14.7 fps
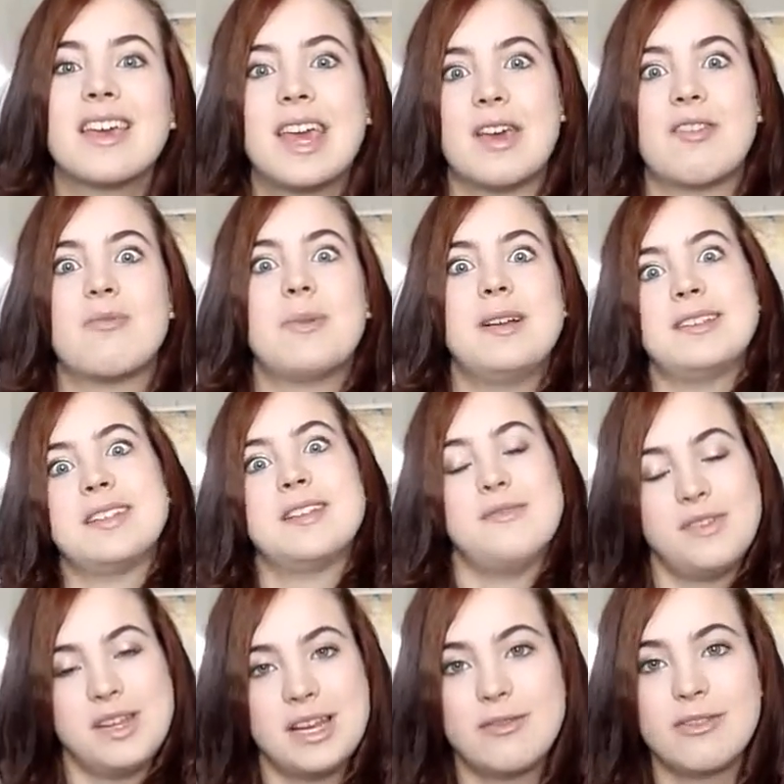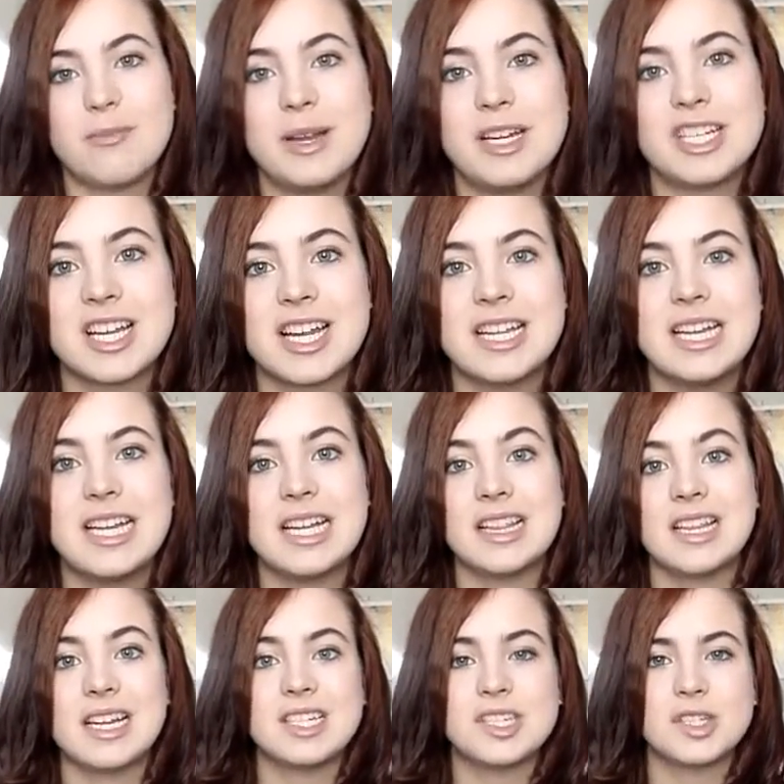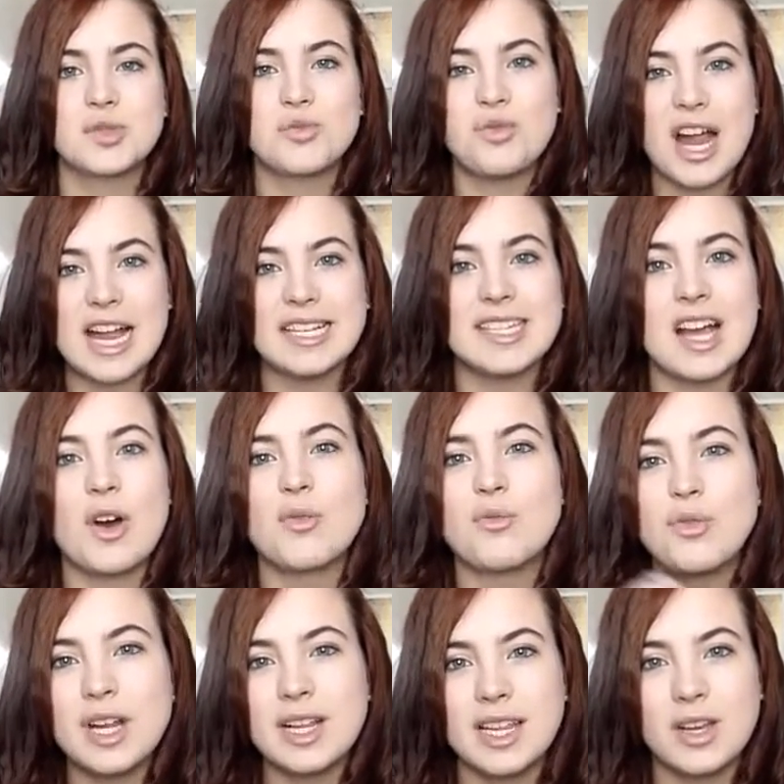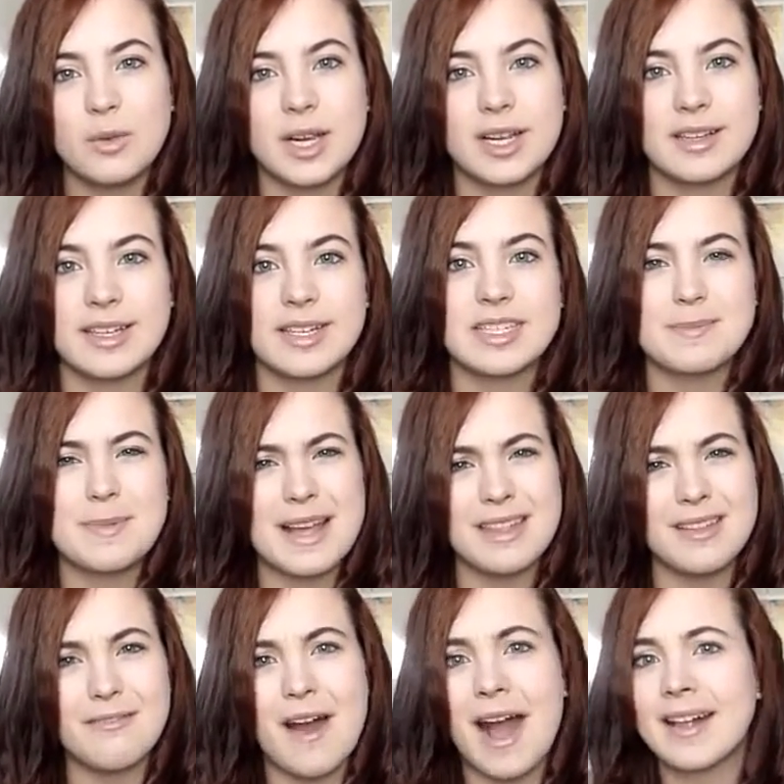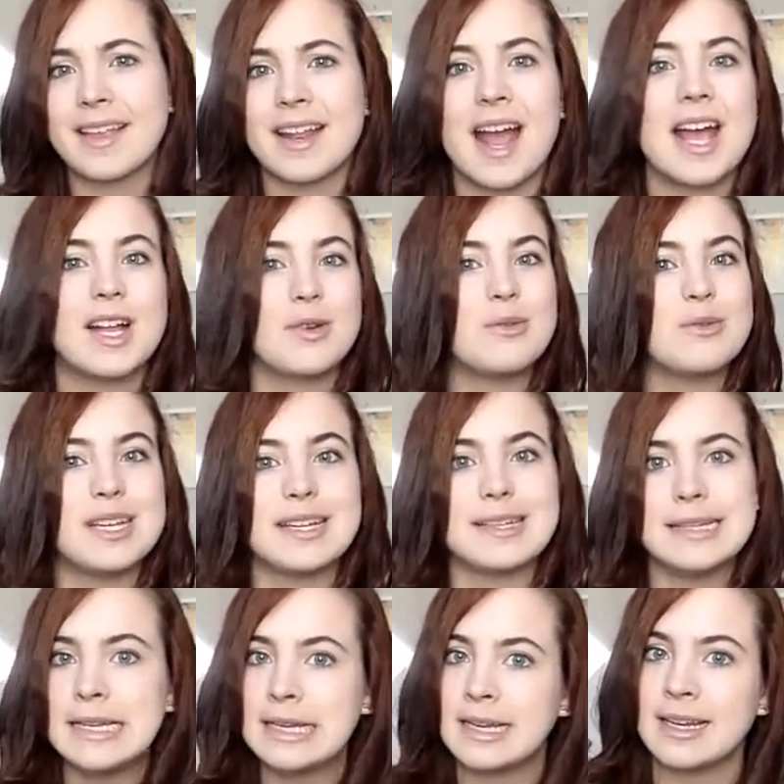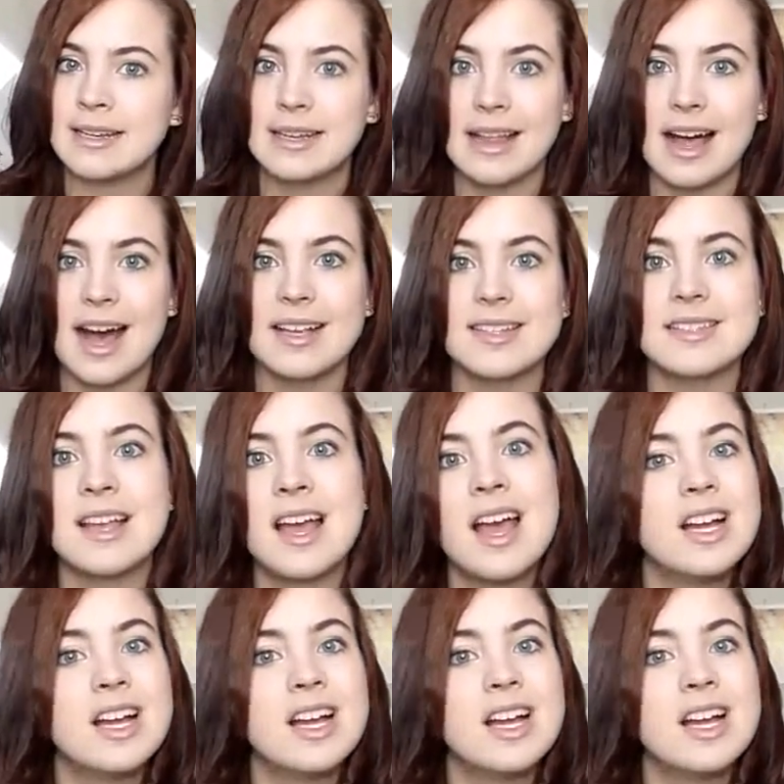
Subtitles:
give myself the information I need, and then I just write down really quickly despite the fact that I don't yet need it in class,